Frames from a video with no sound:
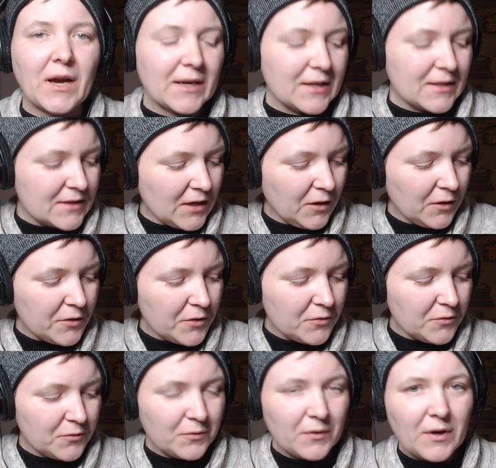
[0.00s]
I can tell
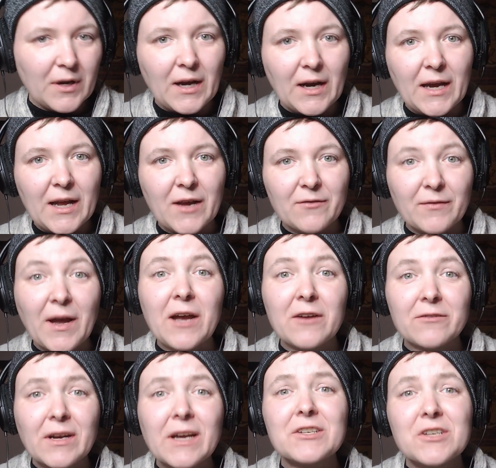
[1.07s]
you, I've
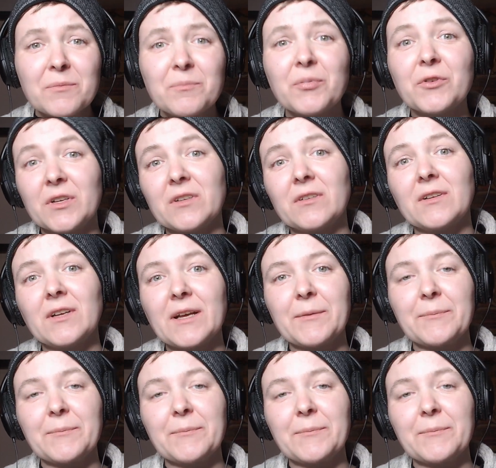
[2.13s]
actually put in